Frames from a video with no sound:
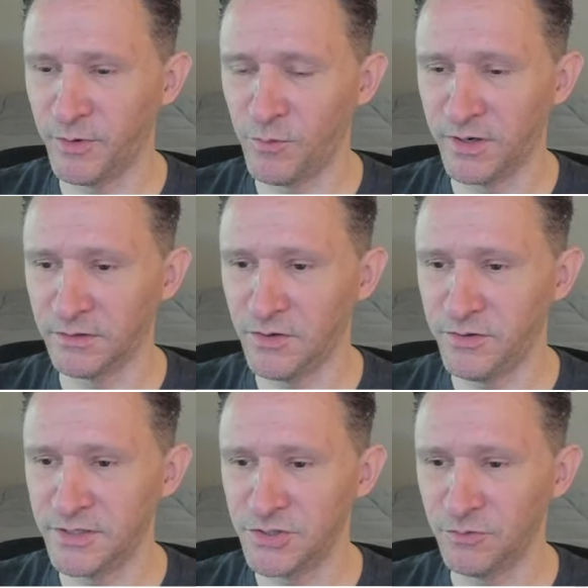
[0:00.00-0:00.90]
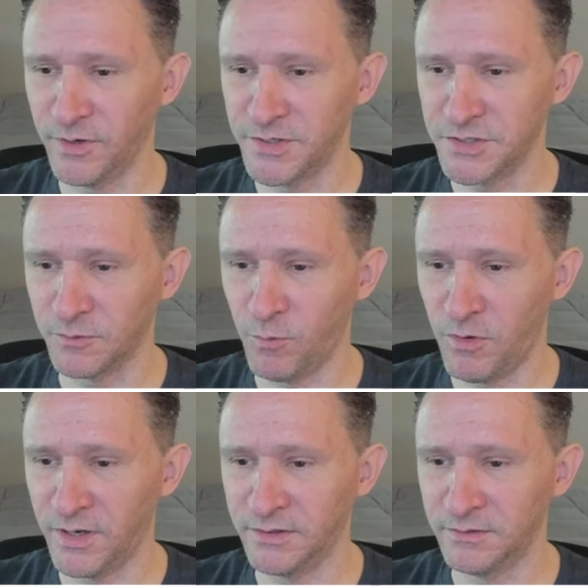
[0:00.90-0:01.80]
we want to load into register
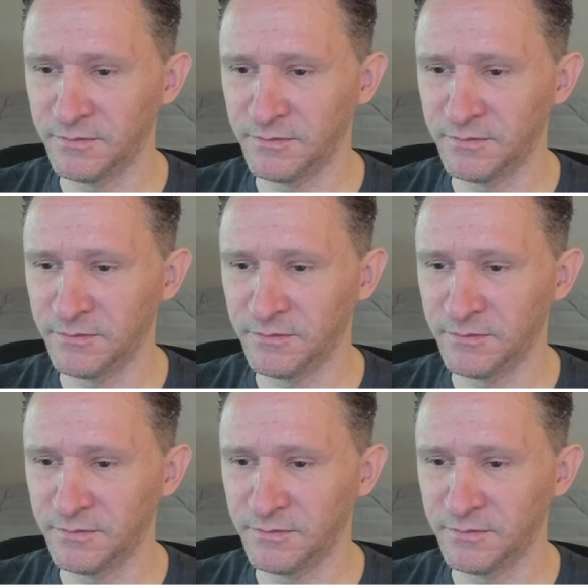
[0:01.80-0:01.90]
1